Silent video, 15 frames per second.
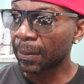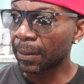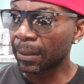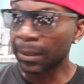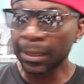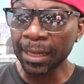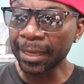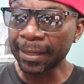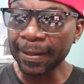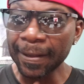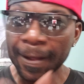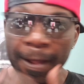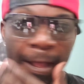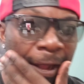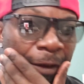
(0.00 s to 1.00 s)
like,
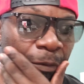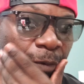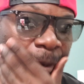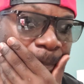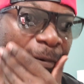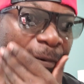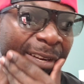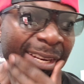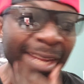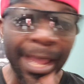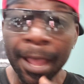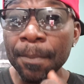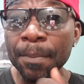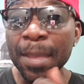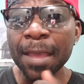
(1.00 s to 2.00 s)
how do I put it,
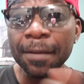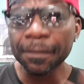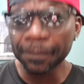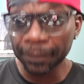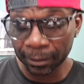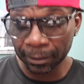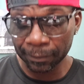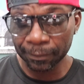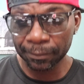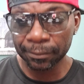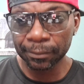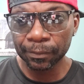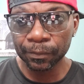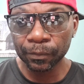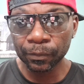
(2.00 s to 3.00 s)
a myth.
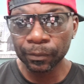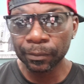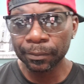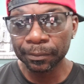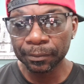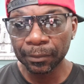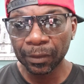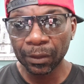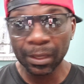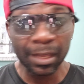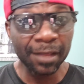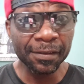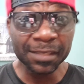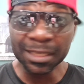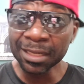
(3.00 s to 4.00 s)

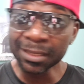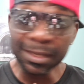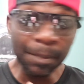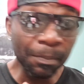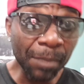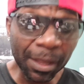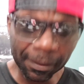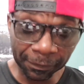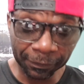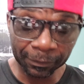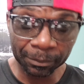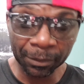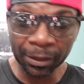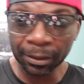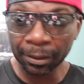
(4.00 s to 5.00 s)
It's a myth
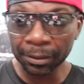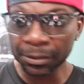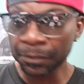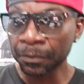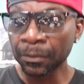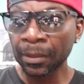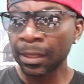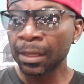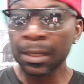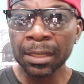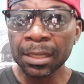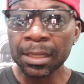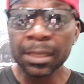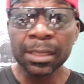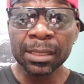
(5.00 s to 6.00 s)
because
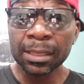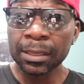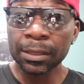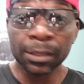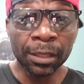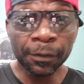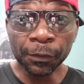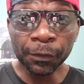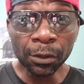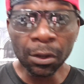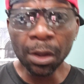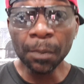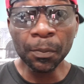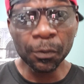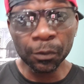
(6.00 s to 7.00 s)
if you
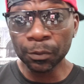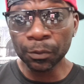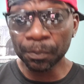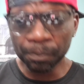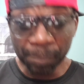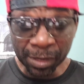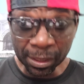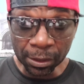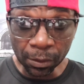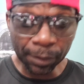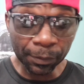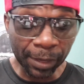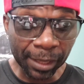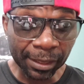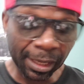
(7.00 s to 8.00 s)
come Bitcoin
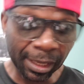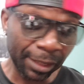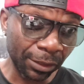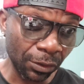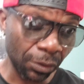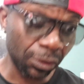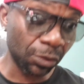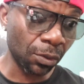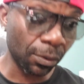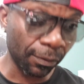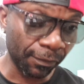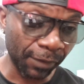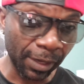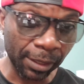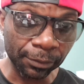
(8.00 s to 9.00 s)
right now, the top store of
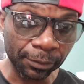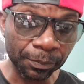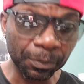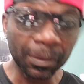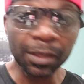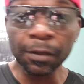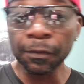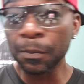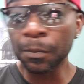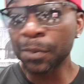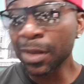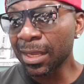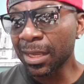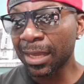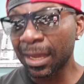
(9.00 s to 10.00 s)
value, if you
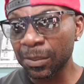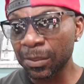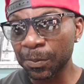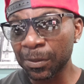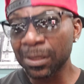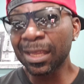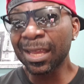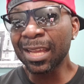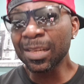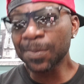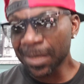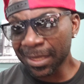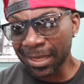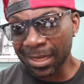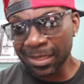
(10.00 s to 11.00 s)
bring
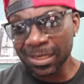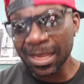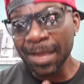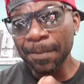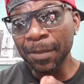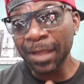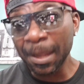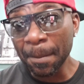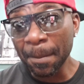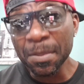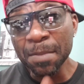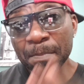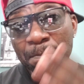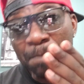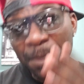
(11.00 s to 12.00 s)
Kaspa can be
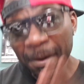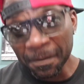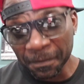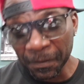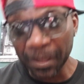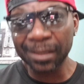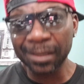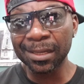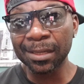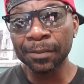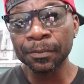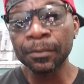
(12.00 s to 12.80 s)
perfectly